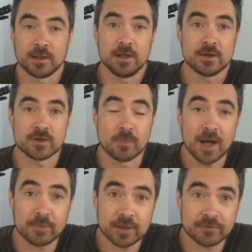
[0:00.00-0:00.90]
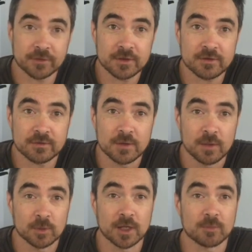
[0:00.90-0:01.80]
So my preference when
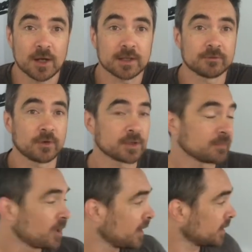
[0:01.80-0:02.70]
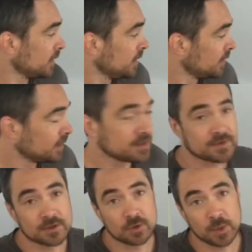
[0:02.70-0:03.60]
I'm riding a folding bike is the
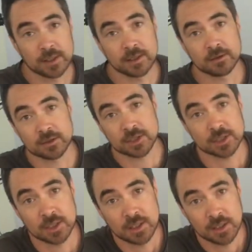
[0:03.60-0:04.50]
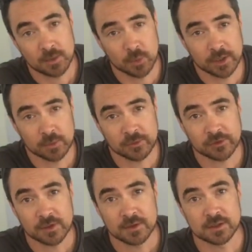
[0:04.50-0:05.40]
20-inch wheels.
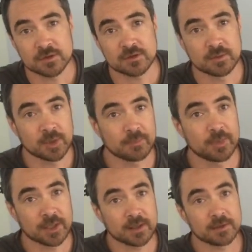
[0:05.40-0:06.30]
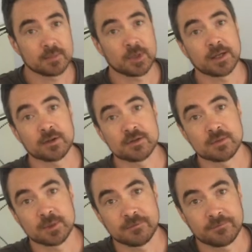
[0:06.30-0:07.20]
They're just a bit bigger, the bike goes a
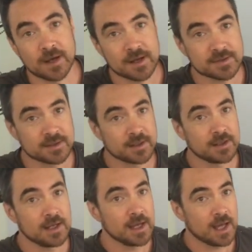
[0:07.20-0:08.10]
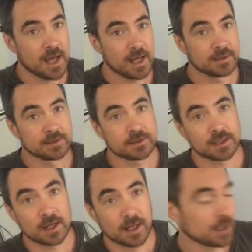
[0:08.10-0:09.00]
bit faster, and
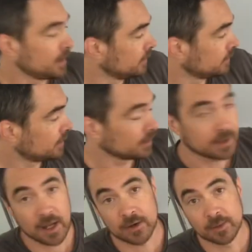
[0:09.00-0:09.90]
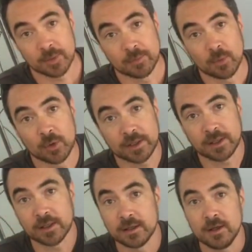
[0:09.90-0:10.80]
it can carry a bit more
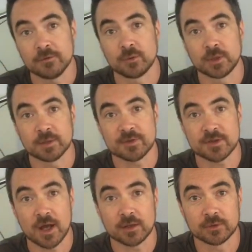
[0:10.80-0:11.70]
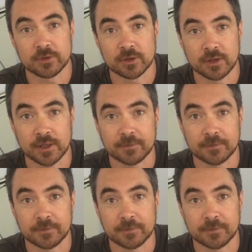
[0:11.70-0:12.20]
gear for when I'm cycle touring.